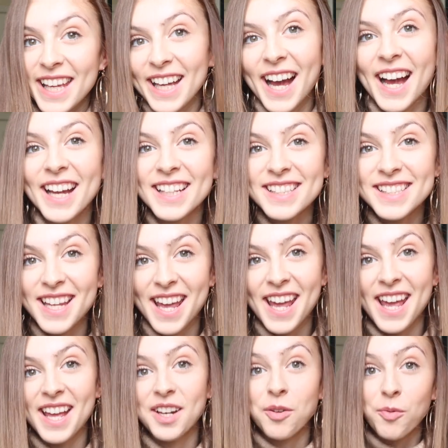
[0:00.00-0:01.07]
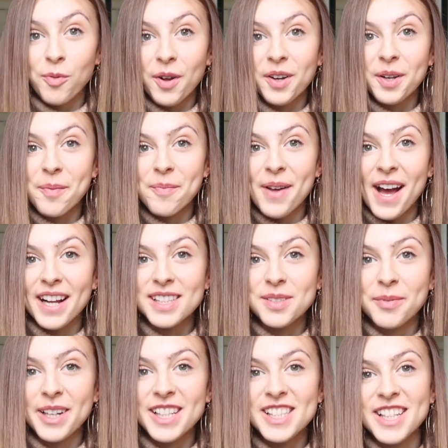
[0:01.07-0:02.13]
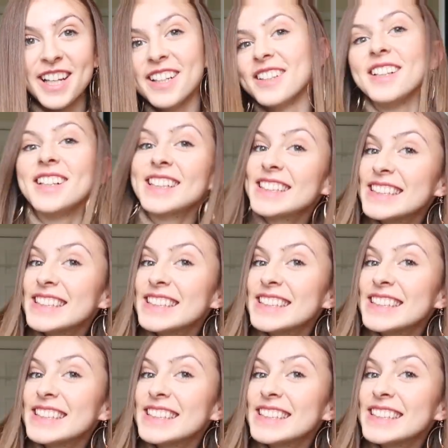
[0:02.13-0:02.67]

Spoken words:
Hey guys, and welcome back to my channel.